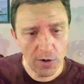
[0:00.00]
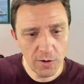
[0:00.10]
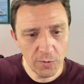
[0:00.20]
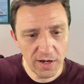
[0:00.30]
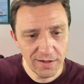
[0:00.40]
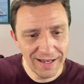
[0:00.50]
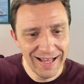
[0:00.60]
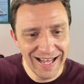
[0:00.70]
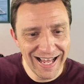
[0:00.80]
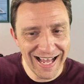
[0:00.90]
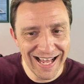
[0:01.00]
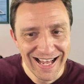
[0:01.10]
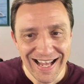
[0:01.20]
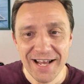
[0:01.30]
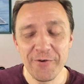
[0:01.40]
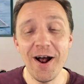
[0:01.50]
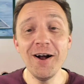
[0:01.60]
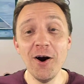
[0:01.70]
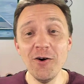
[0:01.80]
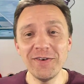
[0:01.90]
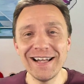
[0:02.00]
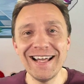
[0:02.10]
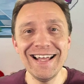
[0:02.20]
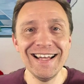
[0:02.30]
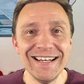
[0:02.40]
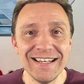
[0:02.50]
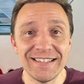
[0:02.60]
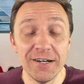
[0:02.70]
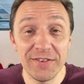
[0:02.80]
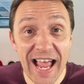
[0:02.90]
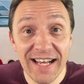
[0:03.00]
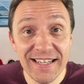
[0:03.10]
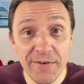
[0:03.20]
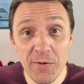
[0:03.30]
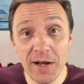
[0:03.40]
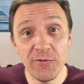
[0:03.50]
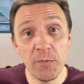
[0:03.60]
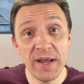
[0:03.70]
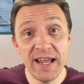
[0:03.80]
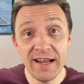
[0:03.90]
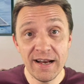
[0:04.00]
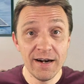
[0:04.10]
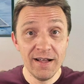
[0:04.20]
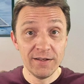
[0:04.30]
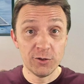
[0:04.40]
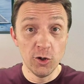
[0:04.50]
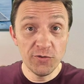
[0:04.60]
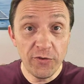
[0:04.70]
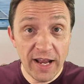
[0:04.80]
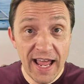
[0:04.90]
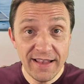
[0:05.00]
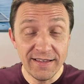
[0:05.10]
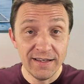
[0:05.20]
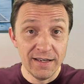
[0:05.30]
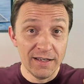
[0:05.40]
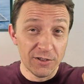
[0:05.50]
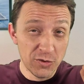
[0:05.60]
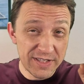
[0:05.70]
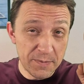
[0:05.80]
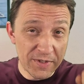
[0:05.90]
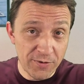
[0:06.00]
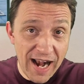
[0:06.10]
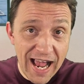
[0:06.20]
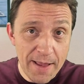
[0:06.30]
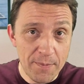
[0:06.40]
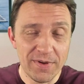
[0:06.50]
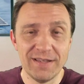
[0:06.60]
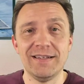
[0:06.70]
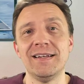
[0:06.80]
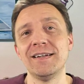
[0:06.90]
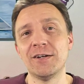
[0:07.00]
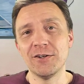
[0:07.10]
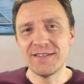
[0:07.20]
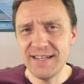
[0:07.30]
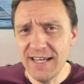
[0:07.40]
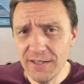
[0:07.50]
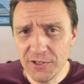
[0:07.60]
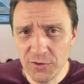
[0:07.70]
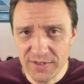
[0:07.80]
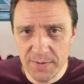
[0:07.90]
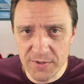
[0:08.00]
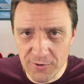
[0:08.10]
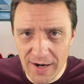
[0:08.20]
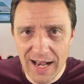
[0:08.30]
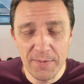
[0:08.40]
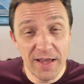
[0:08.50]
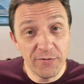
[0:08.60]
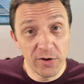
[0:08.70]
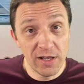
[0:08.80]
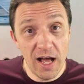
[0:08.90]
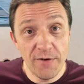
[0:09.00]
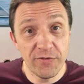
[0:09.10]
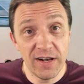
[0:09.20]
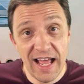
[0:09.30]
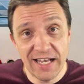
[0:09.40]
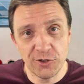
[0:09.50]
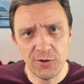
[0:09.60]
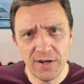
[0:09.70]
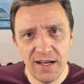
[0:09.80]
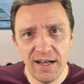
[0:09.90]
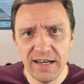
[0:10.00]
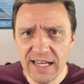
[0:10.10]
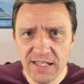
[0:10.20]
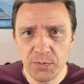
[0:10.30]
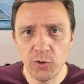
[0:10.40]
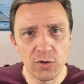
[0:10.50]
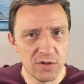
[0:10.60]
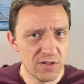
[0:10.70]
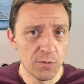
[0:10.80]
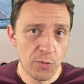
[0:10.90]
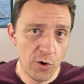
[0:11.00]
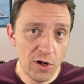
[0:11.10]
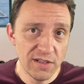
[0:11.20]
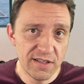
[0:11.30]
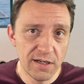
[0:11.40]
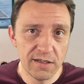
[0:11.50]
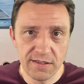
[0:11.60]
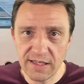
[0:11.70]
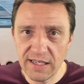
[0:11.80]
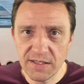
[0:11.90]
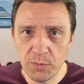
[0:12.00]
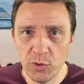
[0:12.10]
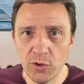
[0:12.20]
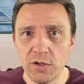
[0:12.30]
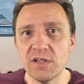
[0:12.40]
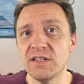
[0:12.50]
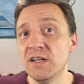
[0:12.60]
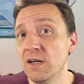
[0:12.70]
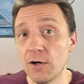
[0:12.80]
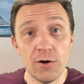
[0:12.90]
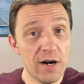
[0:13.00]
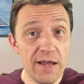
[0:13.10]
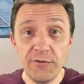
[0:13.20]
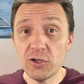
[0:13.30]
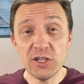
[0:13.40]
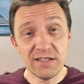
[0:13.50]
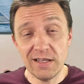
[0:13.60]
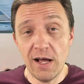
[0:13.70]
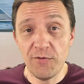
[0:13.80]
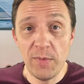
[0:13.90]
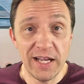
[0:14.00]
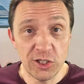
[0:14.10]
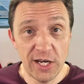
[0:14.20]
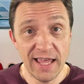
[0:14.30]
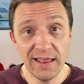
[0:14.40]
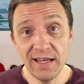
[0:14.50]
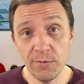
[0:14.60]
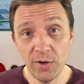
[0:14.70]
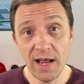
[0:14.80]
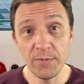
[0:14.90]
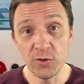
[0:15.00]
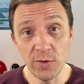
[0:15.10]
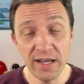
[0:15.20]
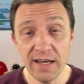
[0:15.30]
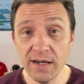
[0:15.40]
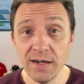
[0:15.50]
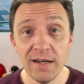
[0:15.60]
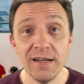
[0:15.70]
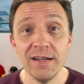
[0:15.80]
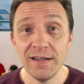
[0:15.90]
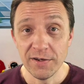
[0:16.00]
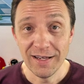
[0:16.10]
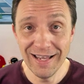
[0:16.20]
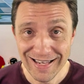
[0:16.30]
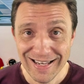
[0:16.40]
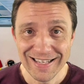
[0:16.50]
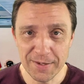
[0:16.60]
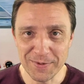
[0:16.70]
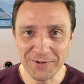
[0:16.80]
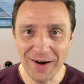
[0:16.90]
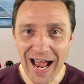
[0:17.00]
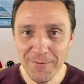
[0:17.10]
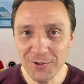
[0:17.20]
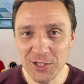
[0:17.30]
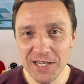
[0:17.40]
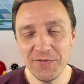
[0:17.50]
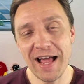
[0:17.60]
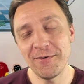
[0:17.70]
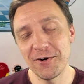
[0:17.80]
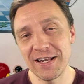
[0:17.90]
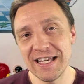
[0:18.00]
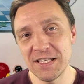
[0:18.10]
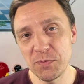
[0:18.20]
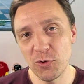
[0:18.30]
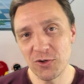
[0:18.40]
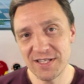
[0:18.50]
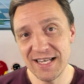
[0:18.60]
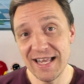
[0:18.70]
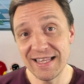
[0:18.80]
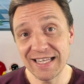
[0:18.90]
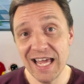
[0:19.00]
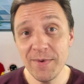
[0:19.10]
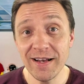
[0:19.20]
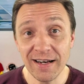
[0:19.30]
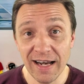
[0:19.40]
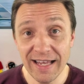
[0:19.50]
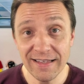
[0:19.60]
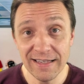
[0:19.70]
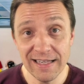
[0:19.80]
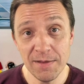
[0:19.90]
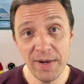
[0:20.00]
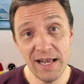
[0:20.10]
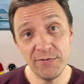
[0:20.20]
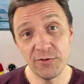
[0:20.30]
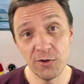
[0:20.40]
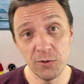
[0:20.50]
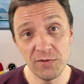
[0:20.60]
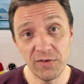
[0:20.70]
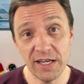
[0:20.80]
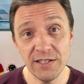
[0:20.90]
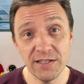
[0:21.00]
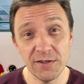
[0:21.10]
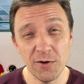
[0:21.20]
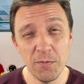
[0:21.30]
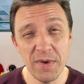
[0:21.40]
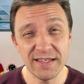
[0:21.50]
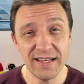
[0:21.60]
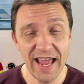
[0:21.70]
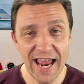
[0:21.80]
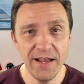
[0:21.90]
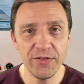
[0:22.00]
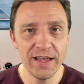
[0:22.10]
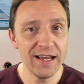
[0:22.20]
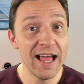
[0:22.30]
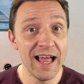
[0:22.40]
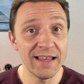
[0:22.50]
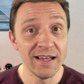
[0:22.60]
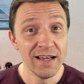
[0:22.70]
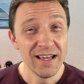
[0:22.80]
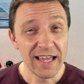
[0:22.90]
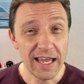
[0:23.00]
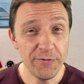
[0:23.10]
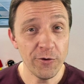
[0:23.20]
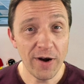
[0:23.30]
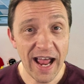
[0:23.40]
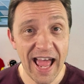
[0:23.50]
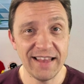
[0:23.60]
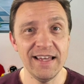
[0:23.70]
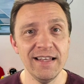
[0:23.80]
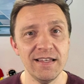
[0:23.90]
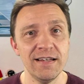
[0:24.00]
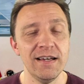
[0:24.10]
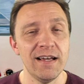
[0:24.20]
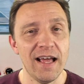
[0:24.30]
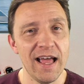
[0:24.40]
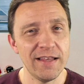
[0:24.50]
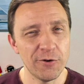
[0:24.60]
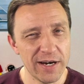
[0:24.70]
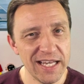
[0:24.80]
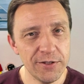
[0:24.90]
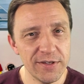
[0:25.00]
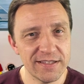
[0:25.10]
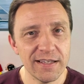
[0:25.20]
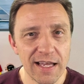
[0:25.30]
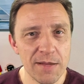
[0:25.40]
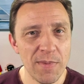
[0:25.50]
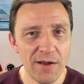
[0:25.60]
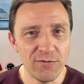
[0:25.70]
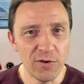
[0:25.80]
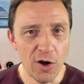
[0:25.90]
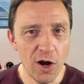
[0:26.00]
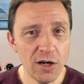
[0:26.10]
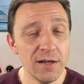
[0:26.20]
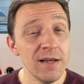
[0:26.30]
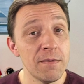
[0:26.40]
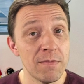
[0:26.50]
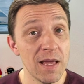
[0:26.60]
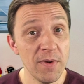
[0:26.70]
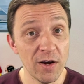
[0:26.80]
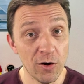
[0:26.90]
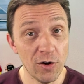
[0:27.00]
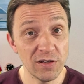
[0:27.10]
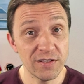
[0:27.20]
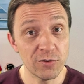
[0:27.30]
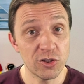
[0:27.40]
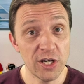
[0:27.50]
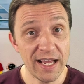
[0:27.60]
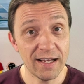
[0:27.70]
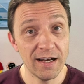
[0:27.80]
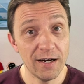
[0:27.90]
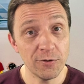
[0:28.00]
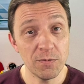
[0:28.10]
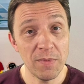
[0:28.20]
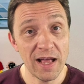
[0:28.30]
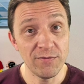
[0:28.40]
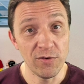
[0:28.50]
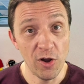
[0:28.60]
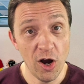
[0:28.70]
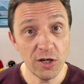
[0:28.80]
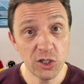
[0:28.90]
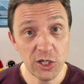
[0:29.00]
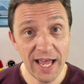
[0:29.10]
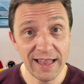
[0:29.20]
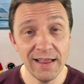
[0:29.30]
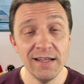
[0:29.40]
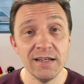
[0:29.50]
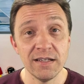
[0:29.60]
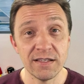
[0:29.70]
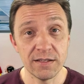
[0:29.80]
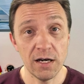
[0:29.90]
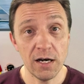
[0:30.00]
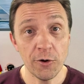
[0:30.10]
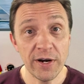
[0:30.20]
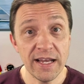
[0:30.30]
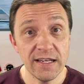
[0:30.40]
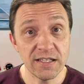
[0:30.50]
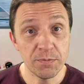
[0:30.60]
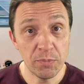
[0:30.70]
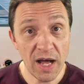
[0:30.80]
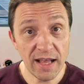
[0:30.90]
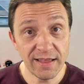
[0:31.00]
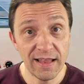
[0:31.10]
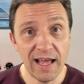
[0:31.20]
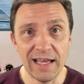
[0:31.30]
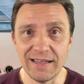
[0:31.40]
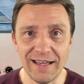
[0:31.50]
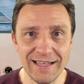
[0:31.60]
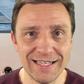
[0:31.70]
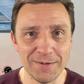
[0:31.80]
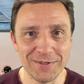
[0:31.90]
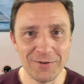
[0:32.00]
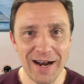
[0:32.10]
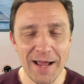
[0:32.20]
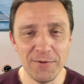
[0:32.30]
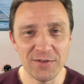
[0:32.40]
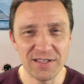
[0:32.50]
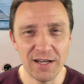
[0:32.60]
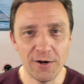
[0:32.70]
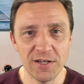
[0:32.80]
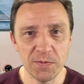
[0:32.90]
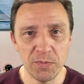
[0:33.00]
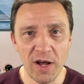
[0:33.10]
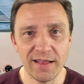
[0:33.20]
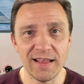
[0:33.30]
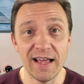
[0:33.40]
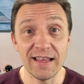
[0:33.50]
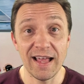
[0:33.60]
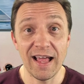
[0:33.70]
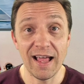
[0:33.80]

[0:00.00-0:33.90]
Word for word: wrong one. Wrong overlay. So thanks everyone for being here. Don't forget to subscribe. Consider to subscribe if you love Clash Royale esports or Brawl Stars esports, or if you just love my channel and what I'm doing here. Subscribe to Chief Avalon esports and gaming. Click the little bell for notifications so you don't miss anything. And if you're at it and you're interested in my vlog, maybe also check out my vlog channel, Story Spotlight, and subscribe to Story Spotlight.